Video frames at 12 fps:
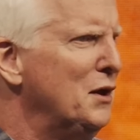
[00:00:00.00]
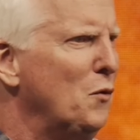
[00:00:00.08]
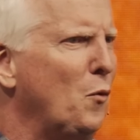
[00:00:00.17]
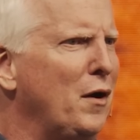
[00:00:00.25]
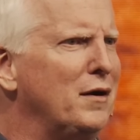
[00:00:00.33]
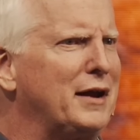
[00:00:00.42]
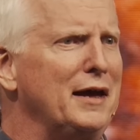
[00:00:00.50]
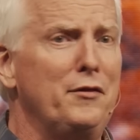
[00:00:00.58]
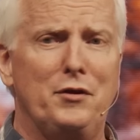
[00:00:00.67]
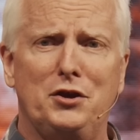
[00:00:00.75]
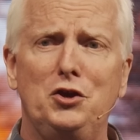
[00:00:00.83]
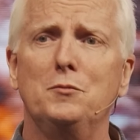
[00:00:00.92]
where kind
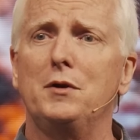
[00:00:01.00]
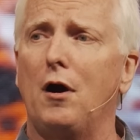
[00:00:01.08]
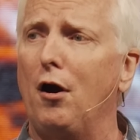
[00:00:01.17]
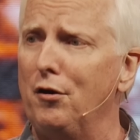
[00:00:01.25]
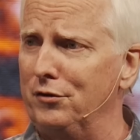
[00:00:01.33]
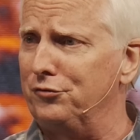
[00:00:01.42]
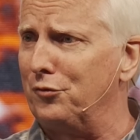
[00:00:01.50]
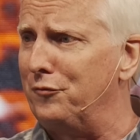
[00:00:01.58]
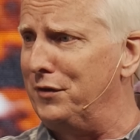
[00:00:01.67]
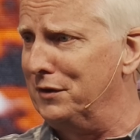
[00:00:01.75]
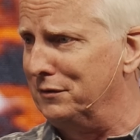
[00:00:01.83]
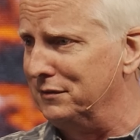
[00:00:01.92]
of the human heart is
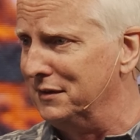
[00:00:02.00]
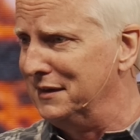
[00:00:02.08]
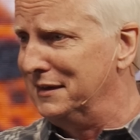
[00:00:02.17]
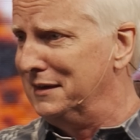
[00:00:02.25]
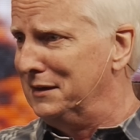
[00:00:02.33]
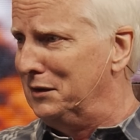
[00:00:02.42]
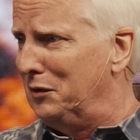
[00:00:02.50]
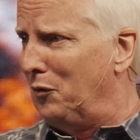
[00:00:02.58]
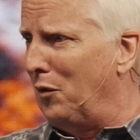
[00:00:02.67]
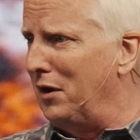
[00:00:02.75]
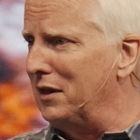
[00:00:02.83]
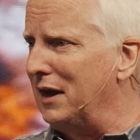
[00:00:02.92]
revealed,
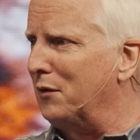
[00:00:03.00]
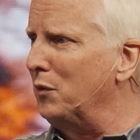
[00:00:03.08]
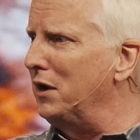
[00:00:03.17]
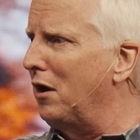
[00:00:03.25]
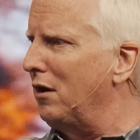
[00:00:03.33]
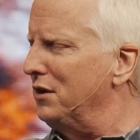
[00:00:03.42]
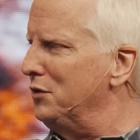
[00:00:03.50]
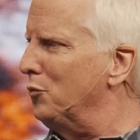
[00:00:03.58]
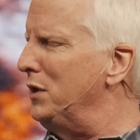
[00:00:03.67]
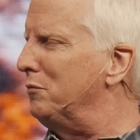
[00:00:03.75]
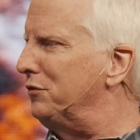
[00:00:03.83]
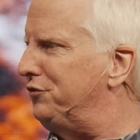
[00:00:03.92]
where you're like, We are,
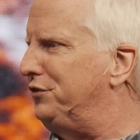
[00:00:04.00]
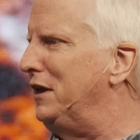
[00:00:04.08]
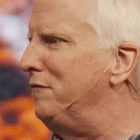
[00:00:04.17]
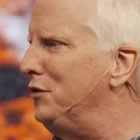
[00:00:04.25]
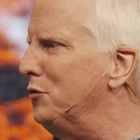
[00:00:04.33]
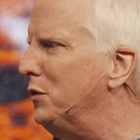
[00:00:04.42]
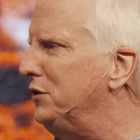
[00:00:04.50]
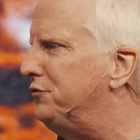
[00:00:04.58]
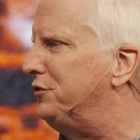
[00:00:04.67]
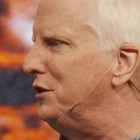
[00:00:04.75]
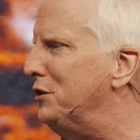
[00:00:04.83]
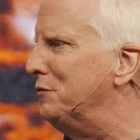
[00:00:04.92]
we receive you, we
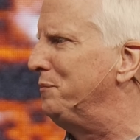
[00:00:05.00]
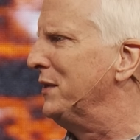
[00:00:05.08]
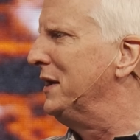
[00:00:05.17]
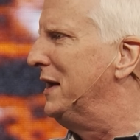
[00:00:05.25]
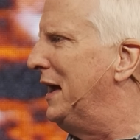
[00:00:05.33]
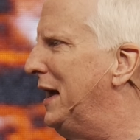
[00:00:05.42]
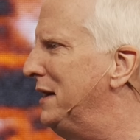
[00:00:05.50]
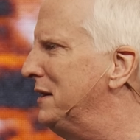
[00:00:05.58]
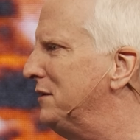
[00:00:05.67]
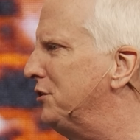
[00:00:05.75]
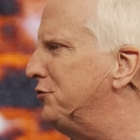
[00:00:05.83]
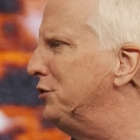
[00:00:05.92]
see you.
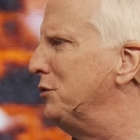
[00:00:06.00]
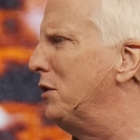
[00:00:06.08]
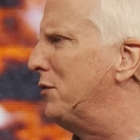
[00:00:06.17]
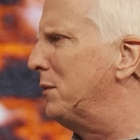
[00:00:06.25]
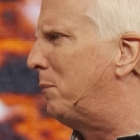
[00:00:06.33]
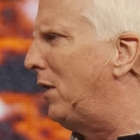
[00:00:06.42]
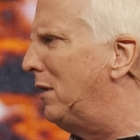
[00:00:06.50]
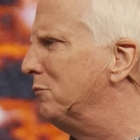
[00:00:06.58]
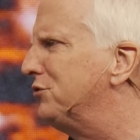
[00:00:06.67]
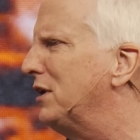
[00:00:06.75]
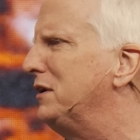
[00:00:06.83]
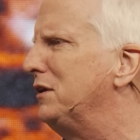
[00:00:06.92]
And just so you know, that
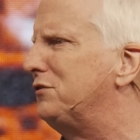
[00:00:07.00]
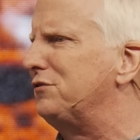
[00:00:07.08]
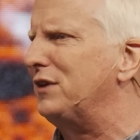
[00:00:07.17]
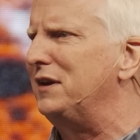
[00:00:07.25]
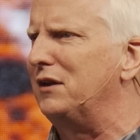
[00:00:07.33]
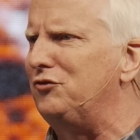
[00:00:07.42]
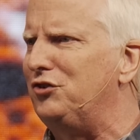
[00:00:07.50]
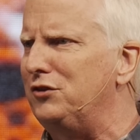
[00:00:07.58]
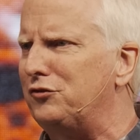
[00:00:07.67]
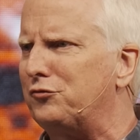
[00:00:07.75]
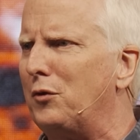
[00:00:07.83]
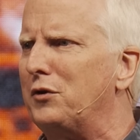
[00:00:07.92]
Palm Sunday is this idea
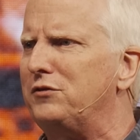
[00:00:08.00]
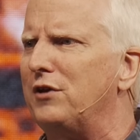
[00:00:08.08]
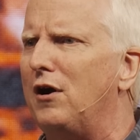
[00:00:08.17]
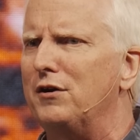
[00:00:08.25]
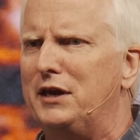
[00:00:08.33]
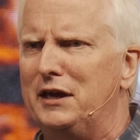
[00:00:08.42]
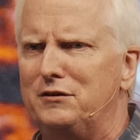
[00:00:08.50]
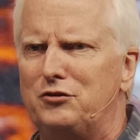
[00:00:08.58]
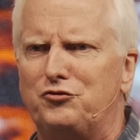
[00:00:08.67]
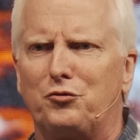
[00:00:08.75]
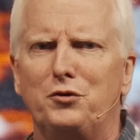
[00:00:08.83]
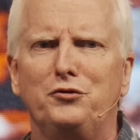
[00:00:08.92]
Jesus rode a donkey into
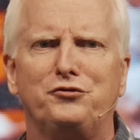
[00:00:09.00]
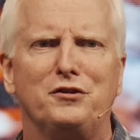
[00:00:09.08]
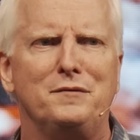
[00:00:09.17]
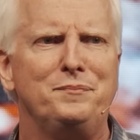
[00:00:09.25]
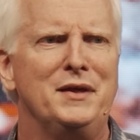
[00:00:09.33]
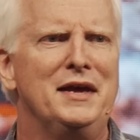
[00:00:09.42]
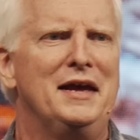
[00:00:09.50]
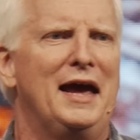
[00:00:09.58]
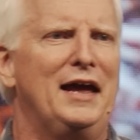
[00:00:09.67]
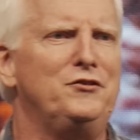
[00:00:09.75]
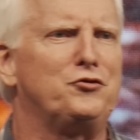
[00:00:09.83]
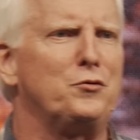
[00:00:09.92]
Jerusalem,
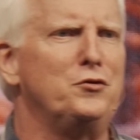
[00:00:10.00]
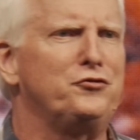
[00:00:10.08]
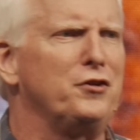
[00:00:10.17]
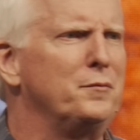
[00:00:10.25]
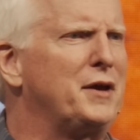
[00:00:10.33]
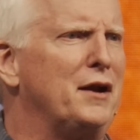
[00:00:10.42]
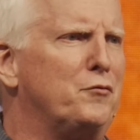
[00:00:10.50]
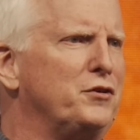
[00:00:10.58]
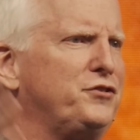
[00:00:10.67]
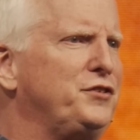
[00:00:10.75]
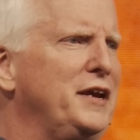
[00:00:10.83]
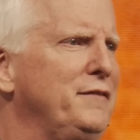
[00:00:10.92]
and Jerusalem kind of
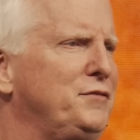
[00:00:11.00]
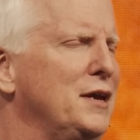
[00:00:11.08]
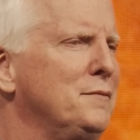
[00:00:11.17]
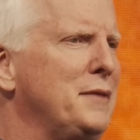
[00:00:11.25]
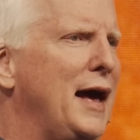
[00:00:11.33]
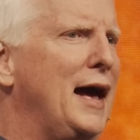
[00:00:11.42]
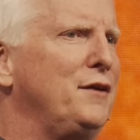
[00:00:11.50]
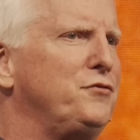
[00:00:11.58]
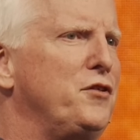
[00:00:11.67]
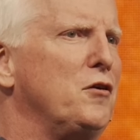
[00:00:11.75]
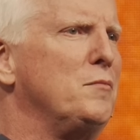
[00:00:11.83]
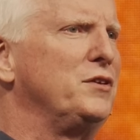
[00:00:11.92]
received him
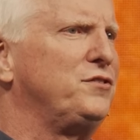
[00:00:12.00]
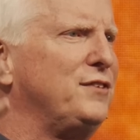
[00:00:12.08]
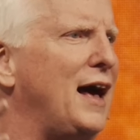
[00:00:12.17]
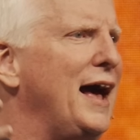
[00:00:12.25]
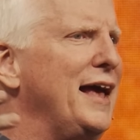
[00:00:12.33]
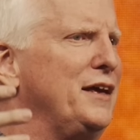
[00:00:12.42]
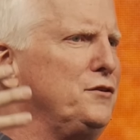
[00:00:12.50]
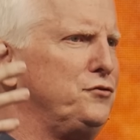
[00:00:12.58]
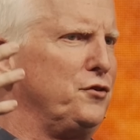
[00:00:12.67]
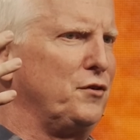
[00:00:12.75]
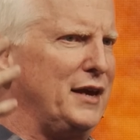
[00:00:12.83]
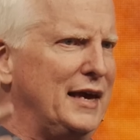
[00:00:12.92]
as their Messiah and
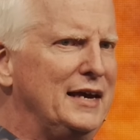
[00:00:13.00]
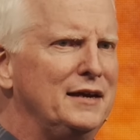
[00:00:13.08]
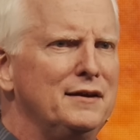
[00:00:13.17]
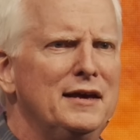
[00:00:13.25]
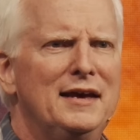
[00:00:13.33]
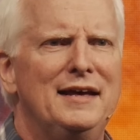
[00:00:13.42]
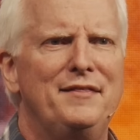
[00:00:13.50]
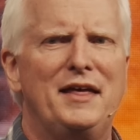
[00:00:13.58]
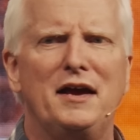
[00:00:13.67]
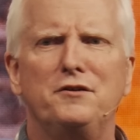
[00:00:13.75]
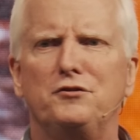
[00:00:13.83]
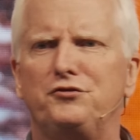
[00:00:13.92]
as their king.
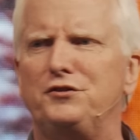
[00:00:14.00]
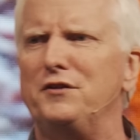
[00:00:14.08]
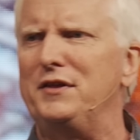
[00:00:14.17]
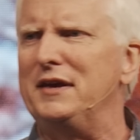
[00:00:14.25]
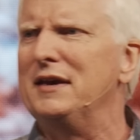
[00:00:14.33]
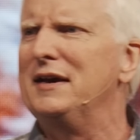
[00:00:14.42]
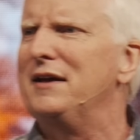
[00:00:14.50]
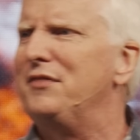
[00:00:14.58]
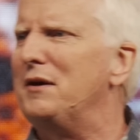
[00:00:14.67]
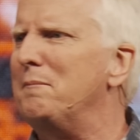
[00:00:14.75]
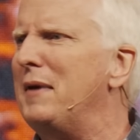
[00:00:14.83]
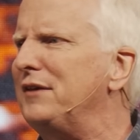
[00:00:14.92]
They understood the
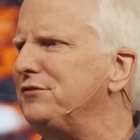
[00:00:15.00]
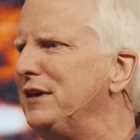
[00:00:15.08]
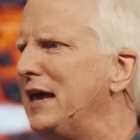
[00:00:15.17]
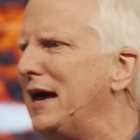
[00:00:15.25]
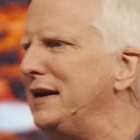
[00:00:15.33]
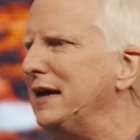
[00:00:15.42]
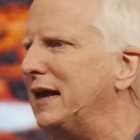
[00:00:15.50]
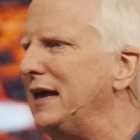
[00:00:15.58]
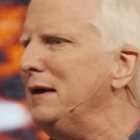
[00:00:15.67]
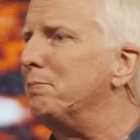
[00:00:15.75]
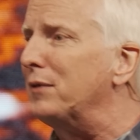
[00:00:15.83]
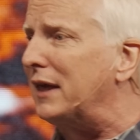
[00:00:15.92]
the messianic
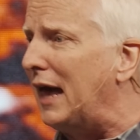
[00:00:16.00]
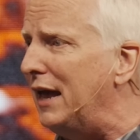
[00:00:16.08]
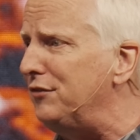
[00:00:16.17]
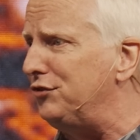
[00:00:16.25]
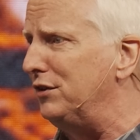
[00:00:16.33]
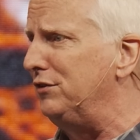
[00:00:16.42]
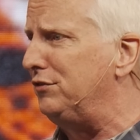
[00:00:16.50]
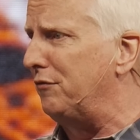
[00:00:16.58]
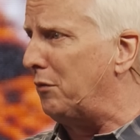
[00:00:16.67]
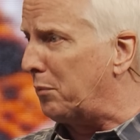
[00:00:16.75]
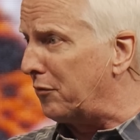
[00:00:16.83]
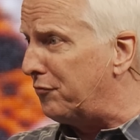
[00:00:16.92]
implications
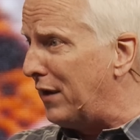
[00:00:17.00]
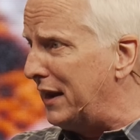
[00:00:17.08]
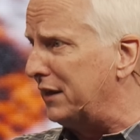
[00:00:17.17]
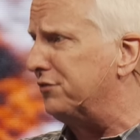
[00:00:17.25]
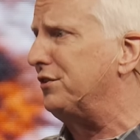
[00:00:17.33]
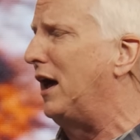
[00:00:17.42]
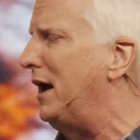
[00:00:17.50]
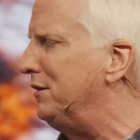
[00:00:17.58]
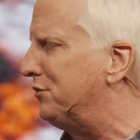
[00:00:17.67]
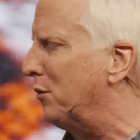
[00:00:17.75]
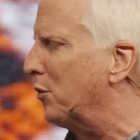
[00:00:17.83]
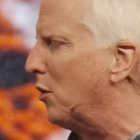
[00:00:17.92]
of the prophetic
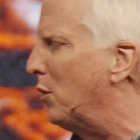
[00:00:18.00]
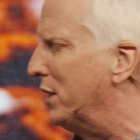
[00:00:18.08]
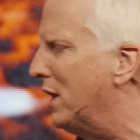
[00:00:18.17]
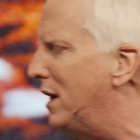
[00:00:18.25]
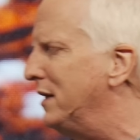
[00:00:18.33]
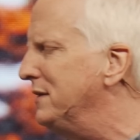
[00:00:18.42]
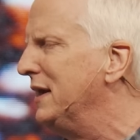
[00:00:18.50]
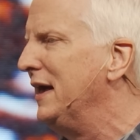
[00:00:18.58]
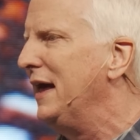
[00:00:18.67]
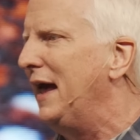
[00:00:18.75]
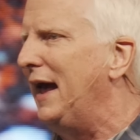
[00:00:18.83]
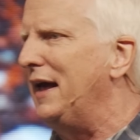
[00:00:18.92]
signs that were going on.
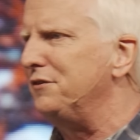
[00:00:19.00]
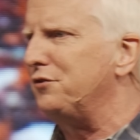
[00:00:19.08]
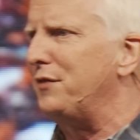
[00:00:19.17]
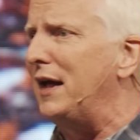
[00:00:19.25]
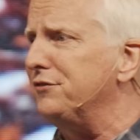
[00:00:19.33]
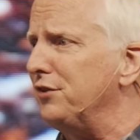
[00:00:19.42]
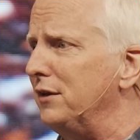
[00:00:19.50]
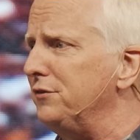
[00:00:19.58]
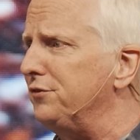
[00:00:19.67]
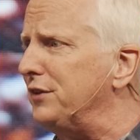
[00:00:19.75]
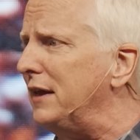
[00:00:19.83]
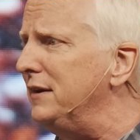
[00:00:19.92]
And so that's
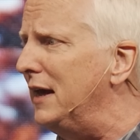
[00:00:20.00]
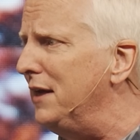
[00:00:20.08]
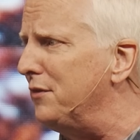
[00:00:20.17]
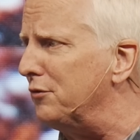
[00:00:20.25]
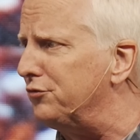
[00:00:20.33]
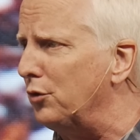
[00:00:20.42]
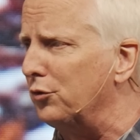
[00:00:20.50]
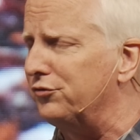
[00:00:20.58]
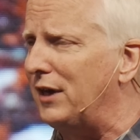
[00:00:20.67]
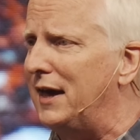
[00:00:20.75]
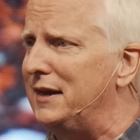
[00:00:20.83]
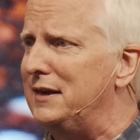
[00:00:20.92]
on Sunday. They're so
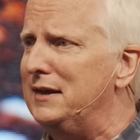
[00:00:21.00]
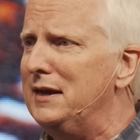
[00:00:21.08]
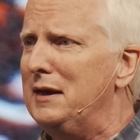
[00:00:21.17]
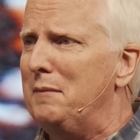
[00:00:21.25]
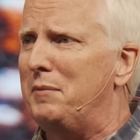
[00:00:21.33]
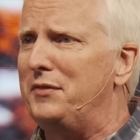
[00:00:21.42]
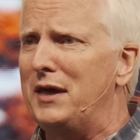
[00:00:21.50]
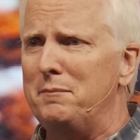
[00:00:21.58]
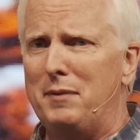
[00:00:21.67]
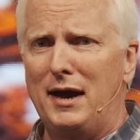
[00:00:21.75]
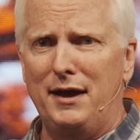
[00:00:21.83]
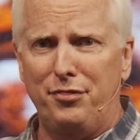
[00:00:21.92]
excited. But
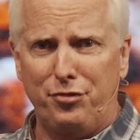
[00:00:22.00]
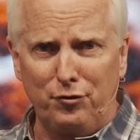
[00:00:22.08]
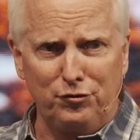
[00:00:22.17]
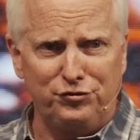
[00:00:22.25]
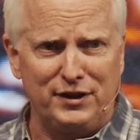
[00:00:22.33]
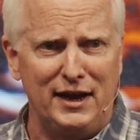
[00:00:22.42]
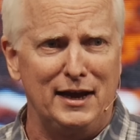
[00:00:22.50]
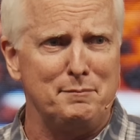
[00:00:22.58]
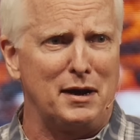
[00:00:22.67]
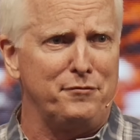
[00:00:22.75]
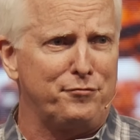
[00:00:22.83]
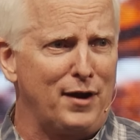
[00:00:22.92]
then by Thursday
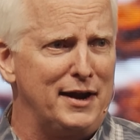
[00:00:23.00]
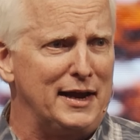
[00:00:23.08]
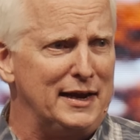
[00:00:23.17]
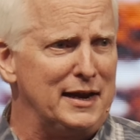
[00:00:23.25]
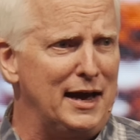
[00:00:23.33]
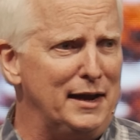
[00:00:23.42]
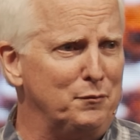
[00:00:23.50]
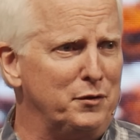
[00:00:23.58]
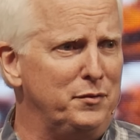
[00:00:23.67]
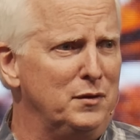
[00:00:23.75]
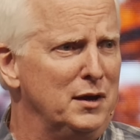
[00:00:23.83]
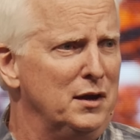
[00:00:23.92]
and by Friday night,
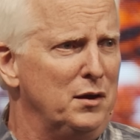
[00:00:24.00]
when,